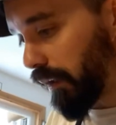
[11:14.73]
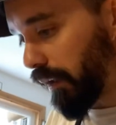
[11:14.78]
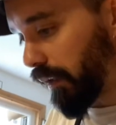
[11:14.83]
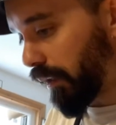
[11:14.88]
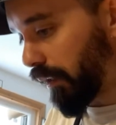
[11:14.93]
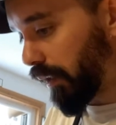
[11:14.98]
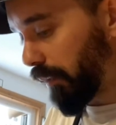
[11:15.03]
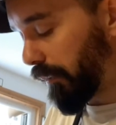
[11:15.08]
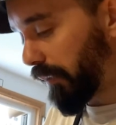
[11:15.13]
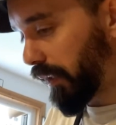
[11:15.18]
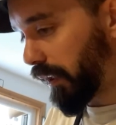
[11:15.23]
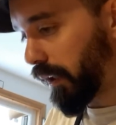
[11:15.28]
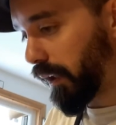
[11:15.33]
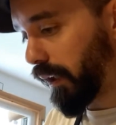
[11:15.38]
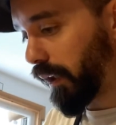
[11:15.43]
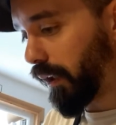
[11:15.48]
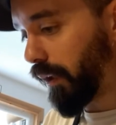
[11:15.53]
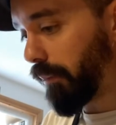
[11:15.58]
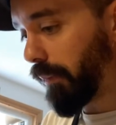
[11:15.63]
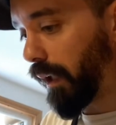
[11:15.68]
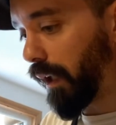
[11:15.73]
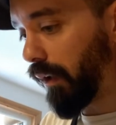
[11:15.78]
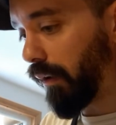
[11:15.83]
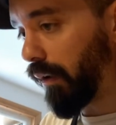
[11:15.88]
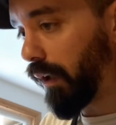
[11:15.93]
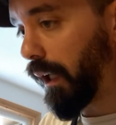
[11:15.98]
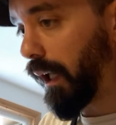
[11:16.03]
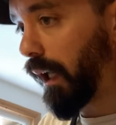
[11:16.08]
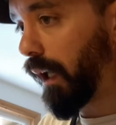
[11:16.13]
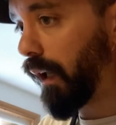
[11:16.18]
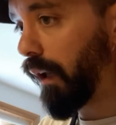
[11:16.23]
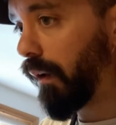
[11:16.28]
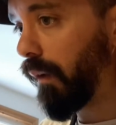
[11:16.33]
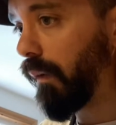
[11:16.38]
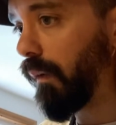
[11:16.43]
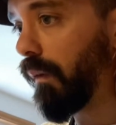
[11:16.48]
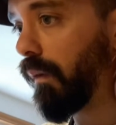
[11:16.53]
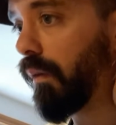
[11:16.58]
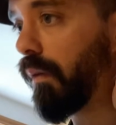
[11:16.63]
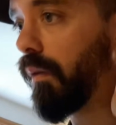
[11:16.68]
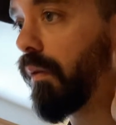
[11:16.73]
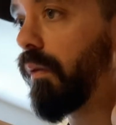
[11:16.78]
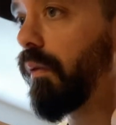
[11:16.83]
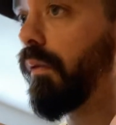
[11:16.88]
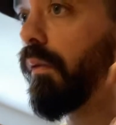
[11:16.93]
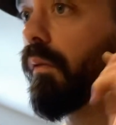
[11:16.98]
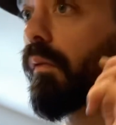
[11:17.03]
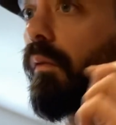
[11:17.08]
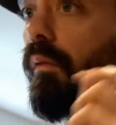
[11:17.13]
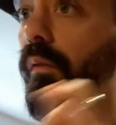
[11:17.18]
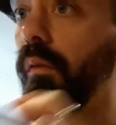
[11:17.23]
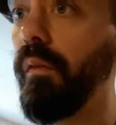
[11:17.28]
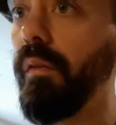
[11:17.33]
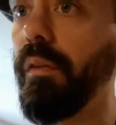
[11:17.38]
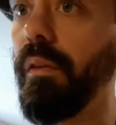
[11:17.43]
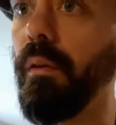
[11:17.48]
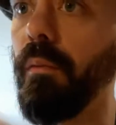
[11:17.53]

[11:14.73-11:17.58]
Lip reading: I'm thinking about how the